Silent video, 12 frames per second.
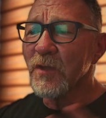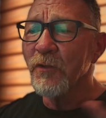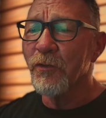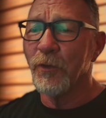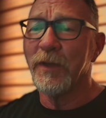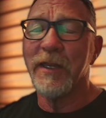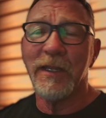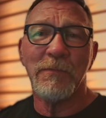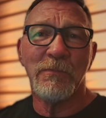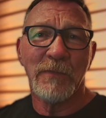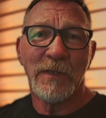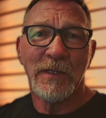
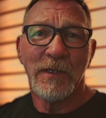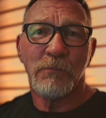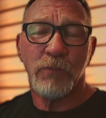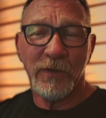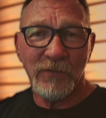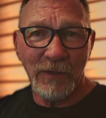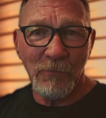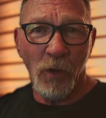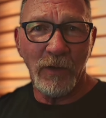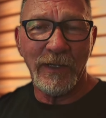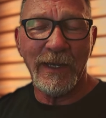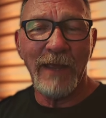3D printing
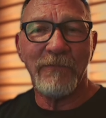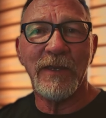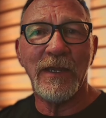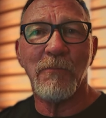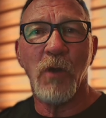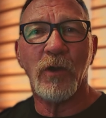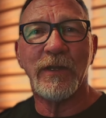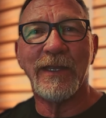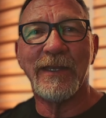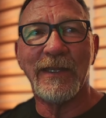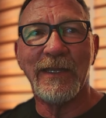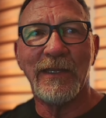market, FDM
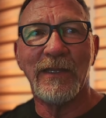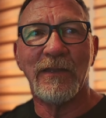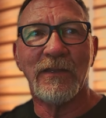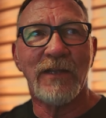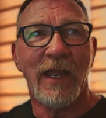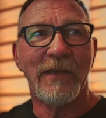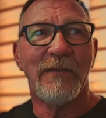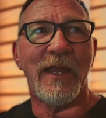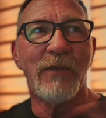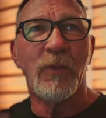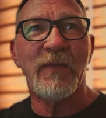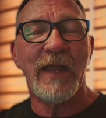market, kind of
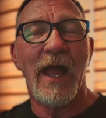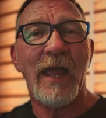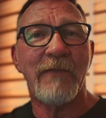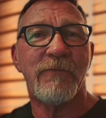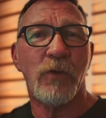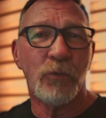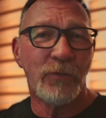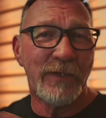like what the iPhone